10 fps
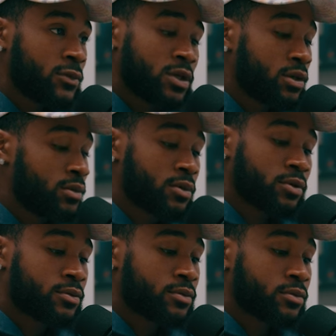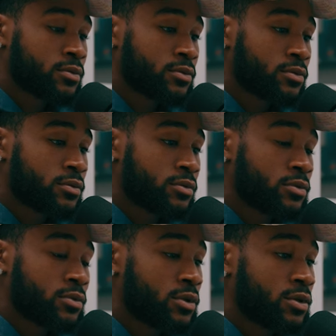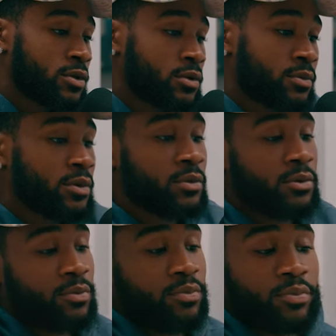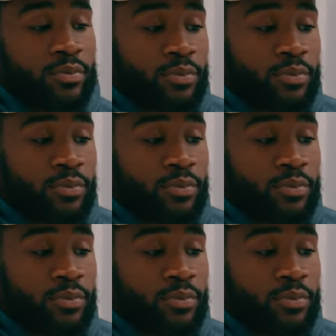Yeah. Like, like that doesn't shit happen. You can't half yeah. pass it.